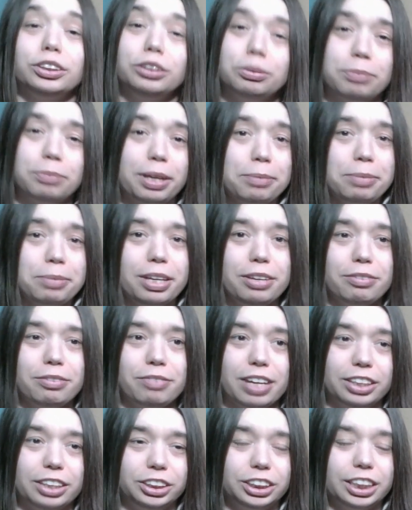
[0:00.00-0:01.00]
You may be a
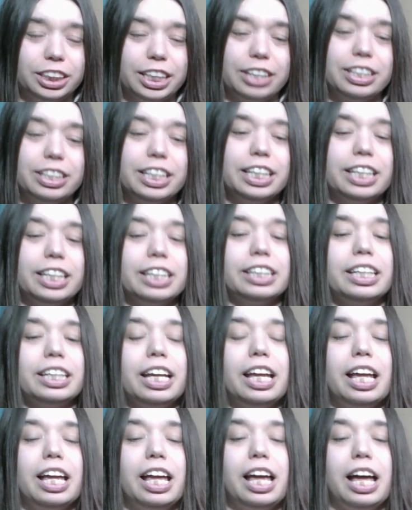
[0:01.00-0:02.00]
veterinarian,
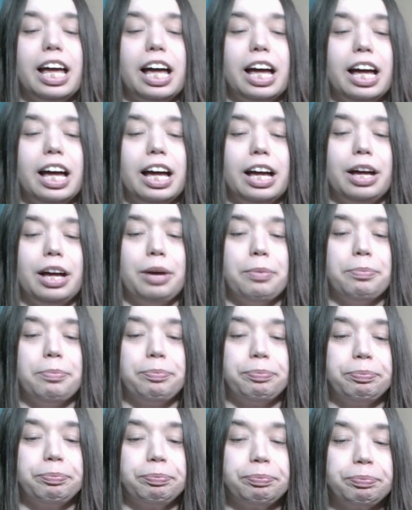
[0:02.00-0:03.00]

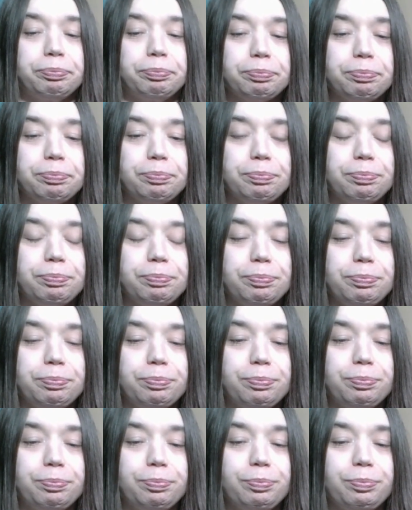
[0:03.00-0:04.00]

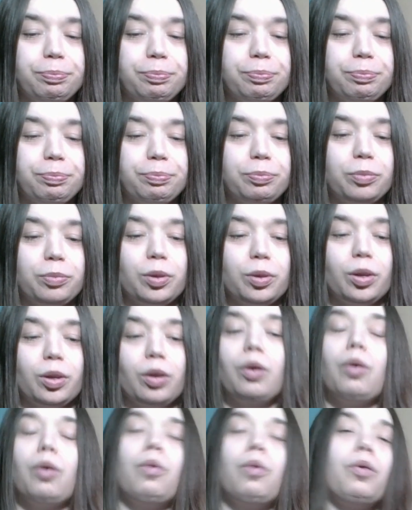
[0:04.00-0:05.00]

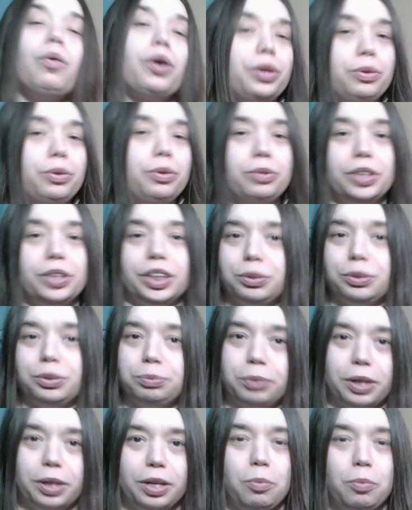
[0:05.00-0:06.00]
or you just
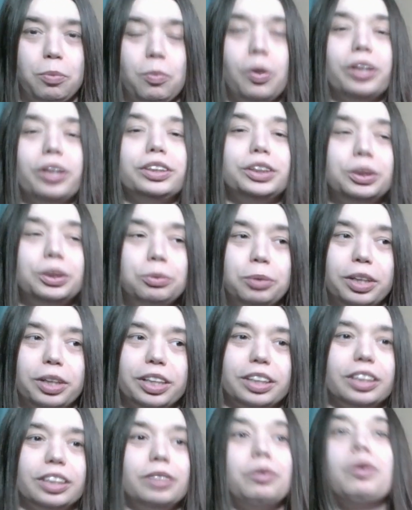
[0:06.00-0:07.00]
want to
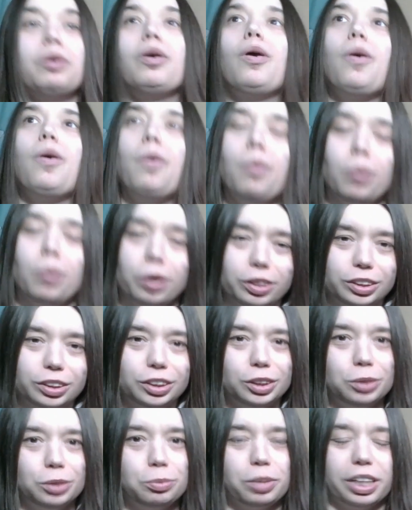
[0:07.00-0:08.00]
work or
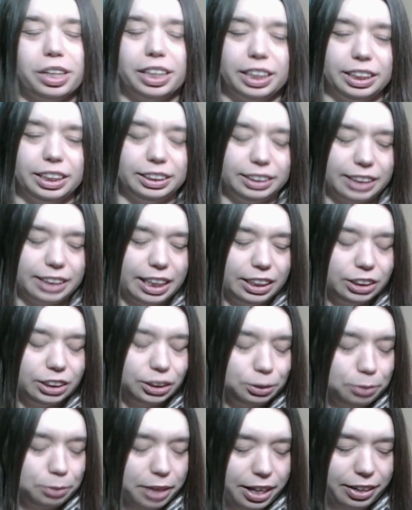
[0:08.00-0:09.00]
do work in a
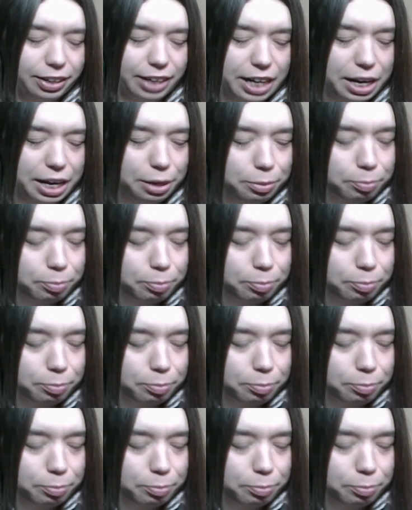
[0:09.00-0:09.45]
sanctuary.